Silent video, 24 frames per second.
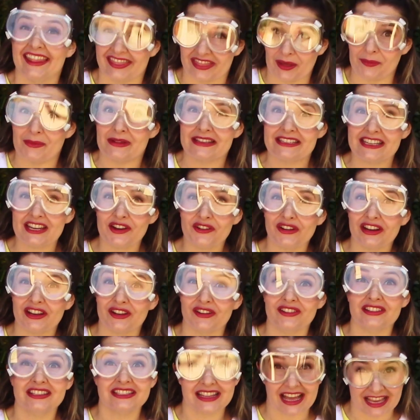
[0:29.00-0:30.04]
The
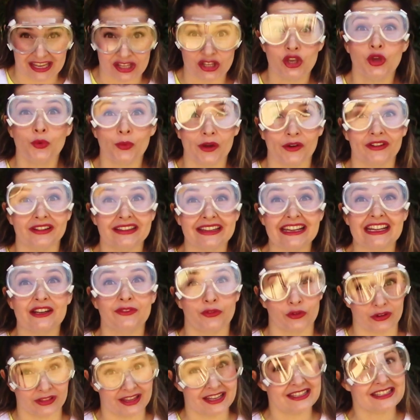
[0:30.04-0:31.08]
materials that you will need
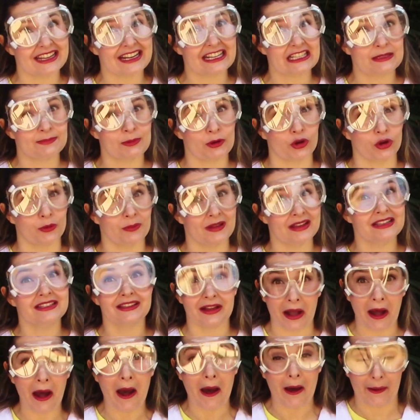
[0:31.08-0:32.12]
for this experiment
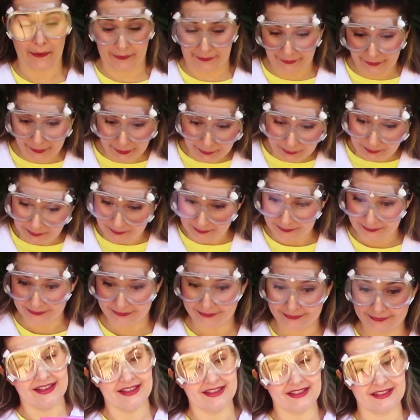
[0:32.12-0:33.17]
are
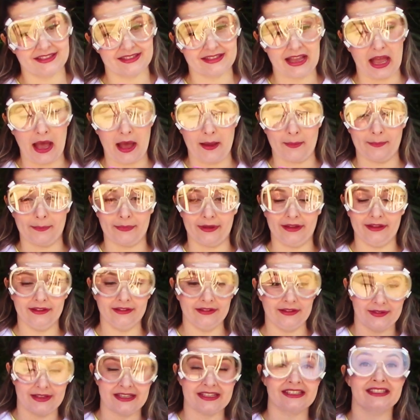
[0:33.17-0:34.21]
some
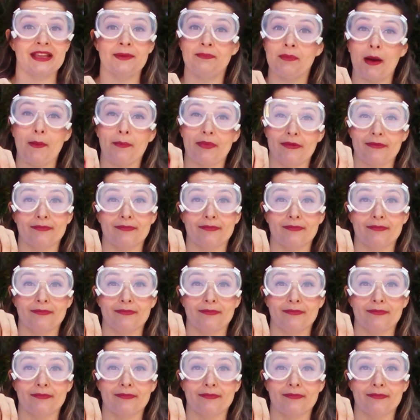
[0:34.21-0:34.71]
zip-up